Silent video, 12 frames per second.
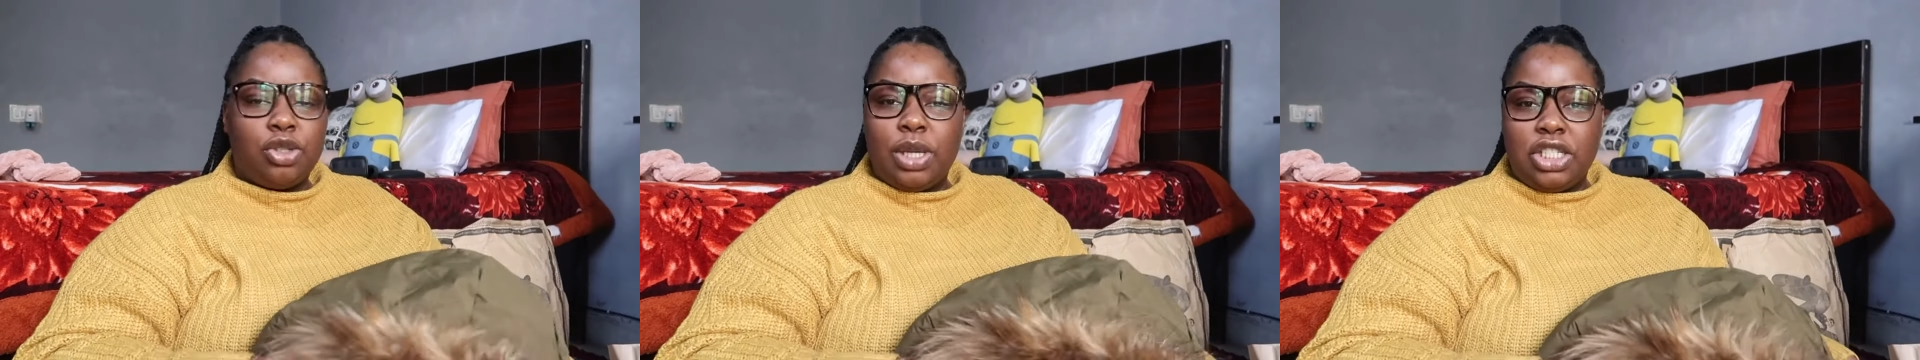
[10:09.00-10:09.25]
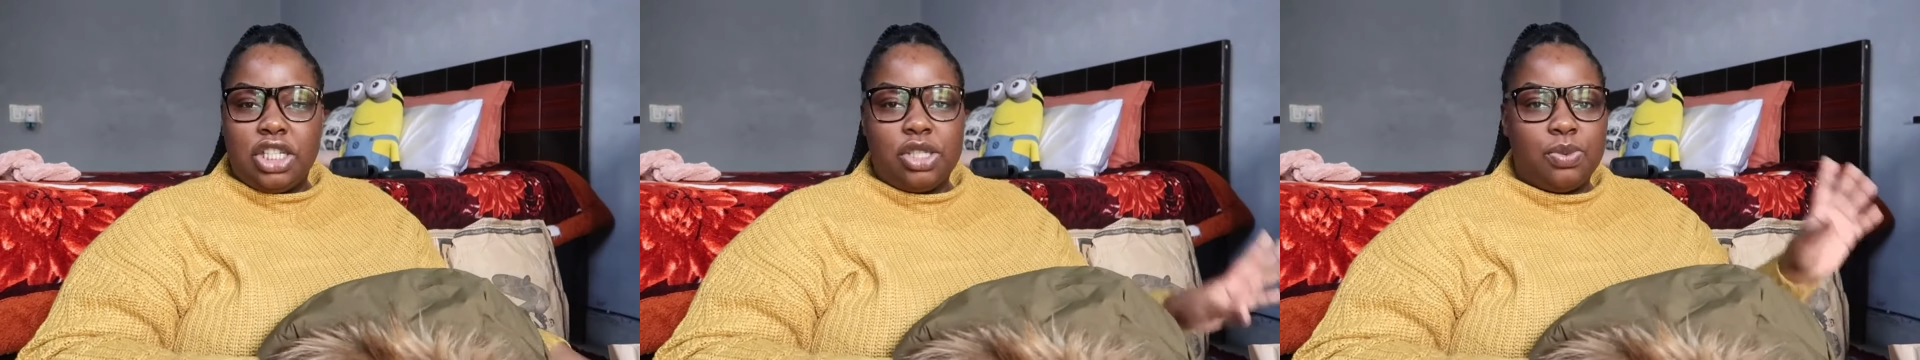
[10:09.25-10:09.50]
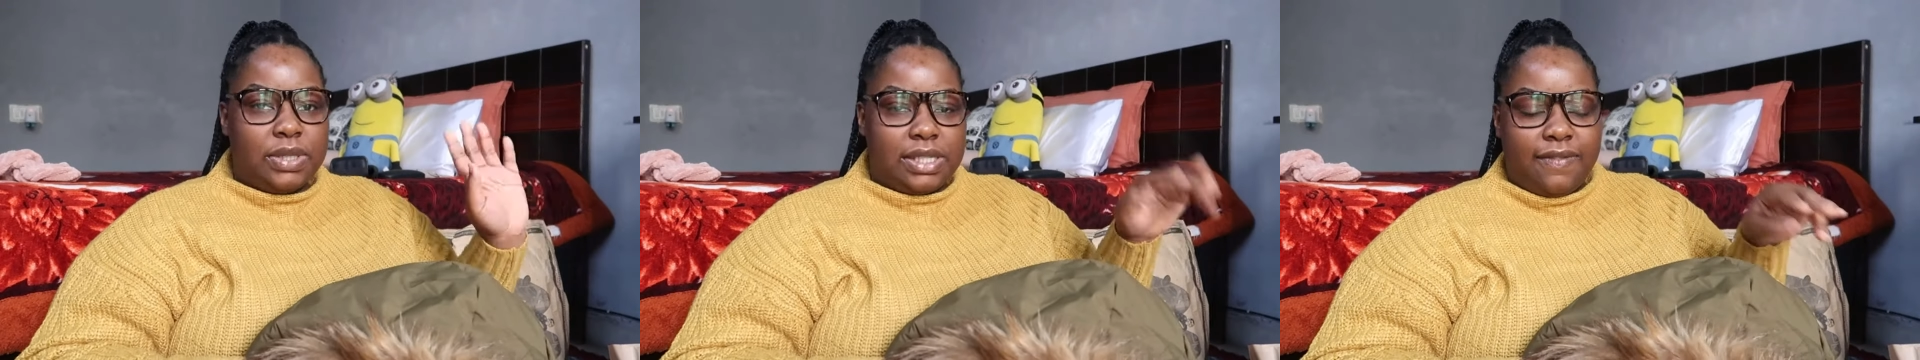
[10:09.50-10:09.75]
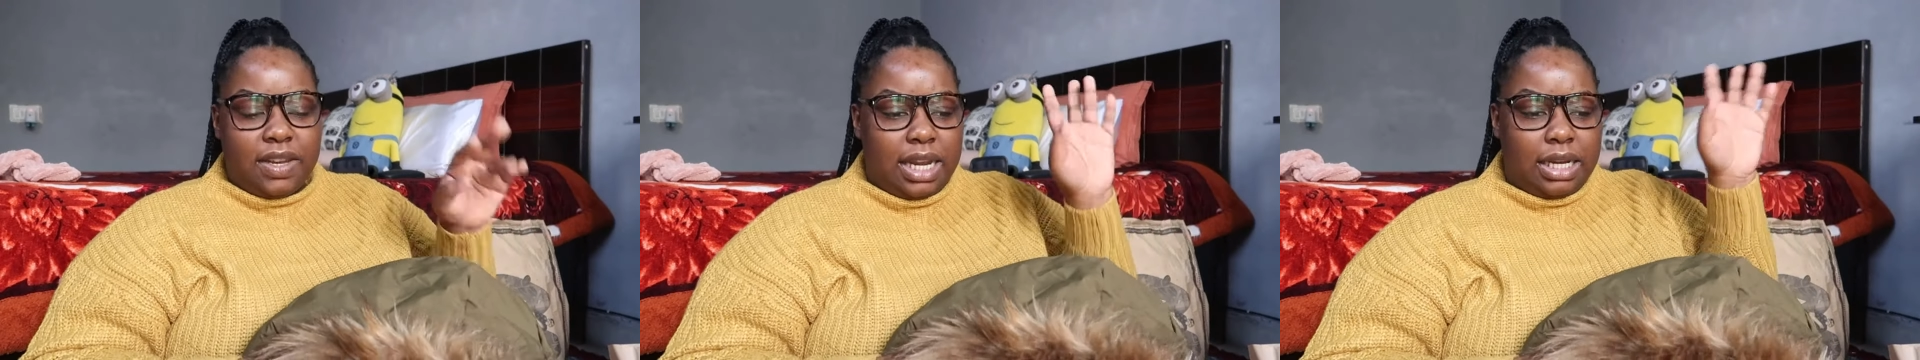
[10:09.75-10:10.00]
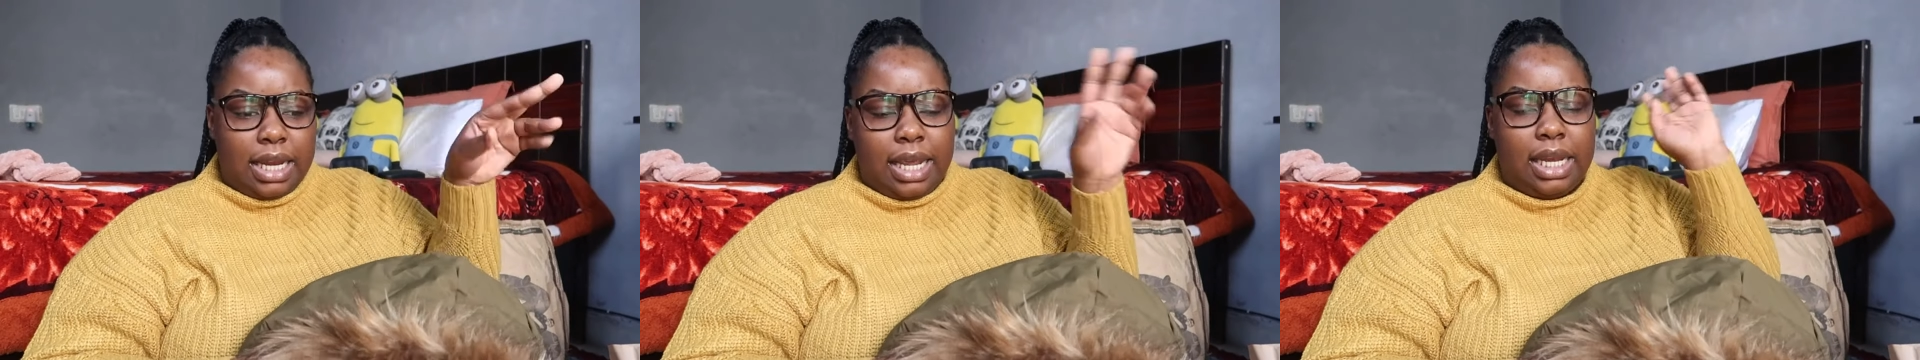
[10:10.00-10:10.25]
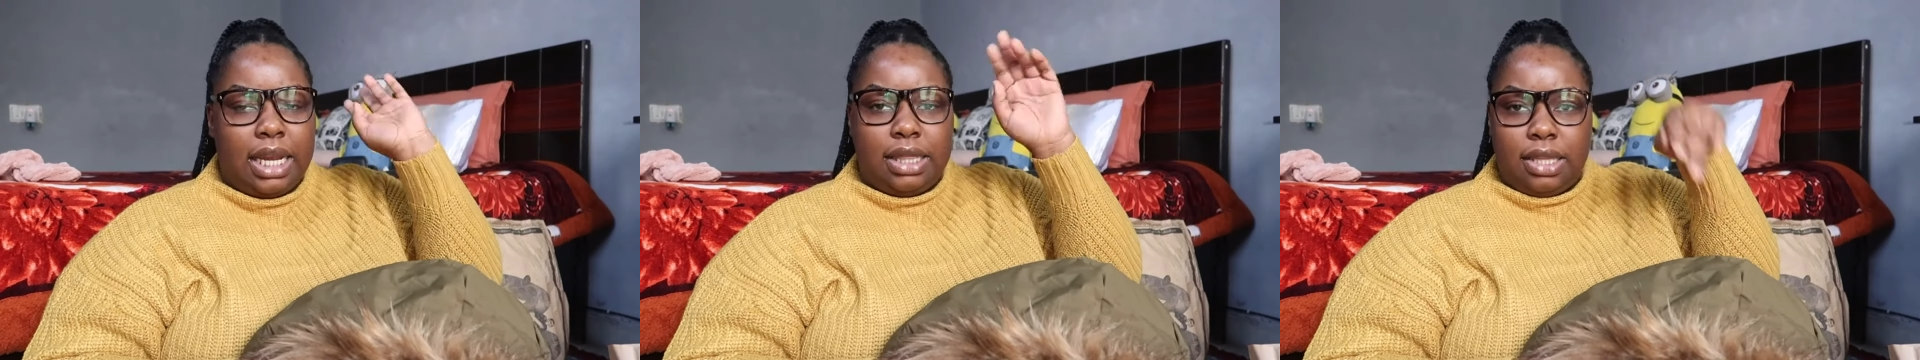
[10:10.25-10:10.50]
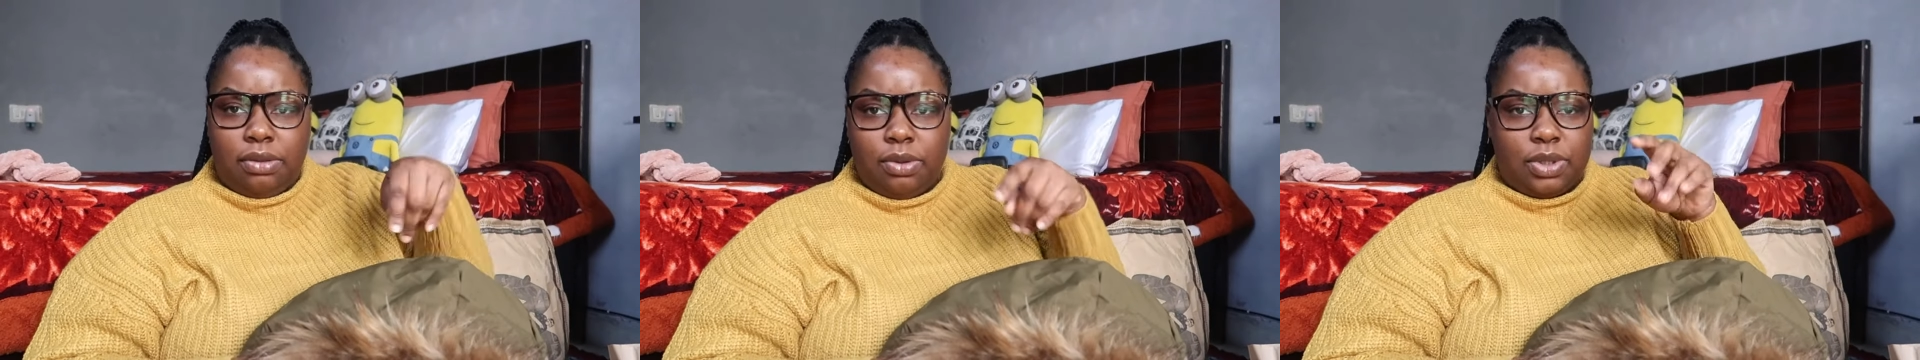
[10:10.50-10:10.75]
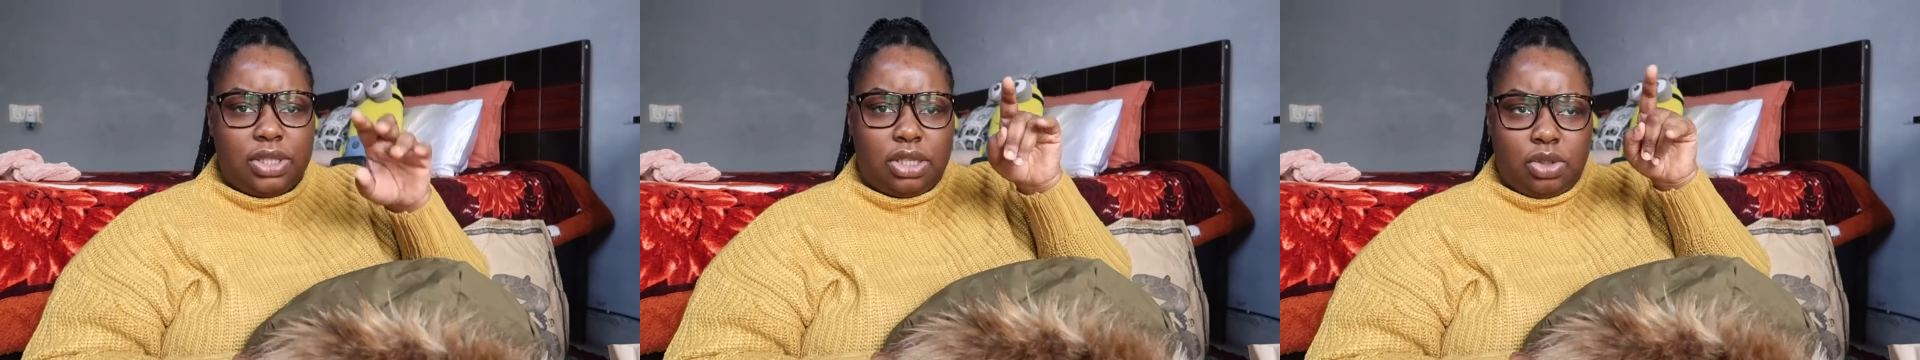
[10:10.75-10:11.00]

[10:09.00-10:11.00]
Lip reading: sweatshirt was $799 and then there was the